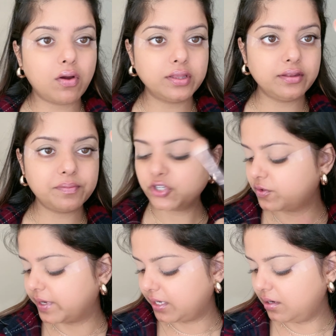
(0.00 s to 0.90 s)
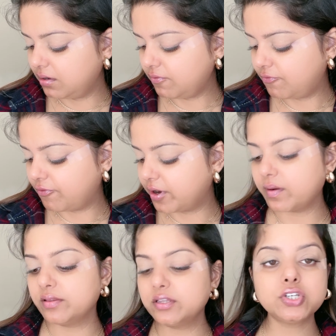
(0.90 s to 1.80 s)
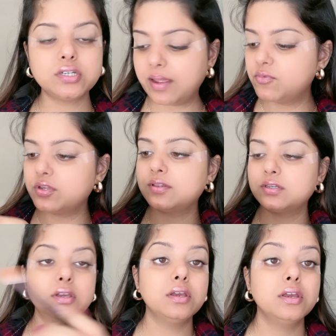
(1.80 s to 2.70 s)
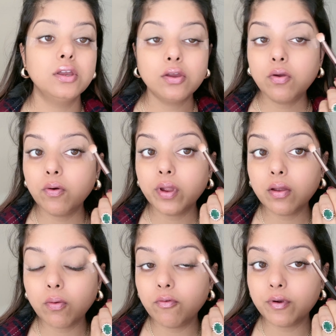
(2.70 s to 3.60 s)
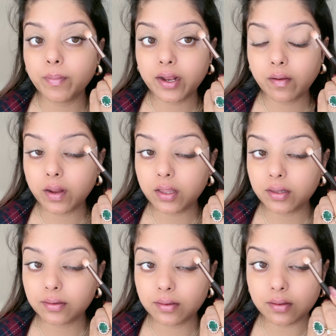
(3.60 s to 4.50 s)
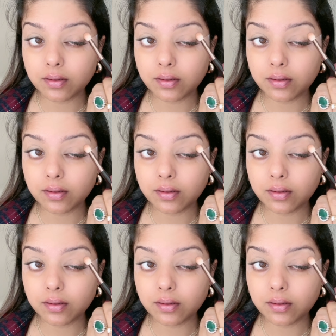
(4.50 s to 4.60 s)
on this brush right here. For a transition, I'm just going over my crease.